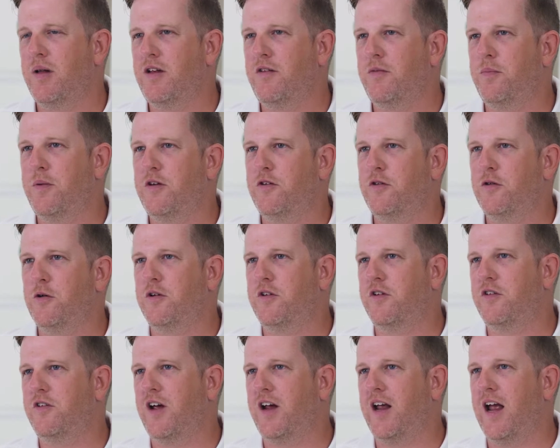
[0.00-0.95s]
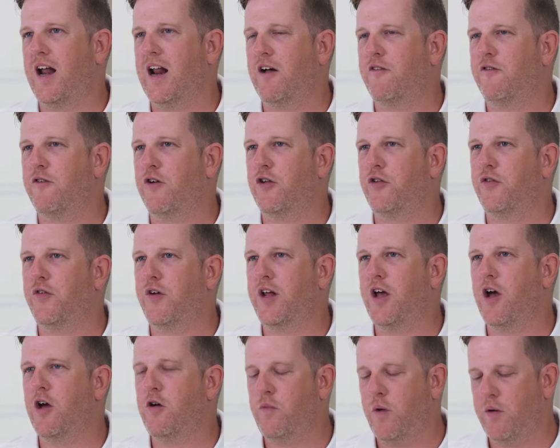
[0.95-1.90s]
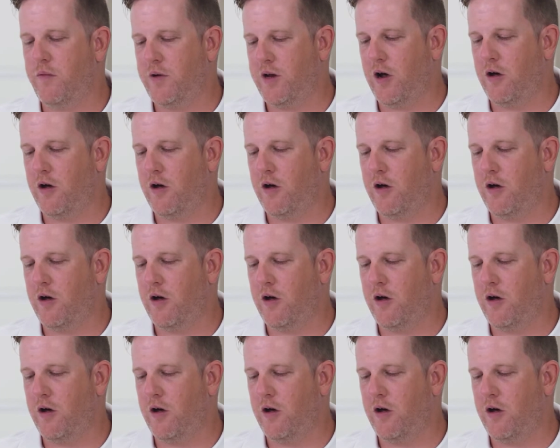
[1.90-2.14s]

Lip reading: Please be sure to check out our first video where we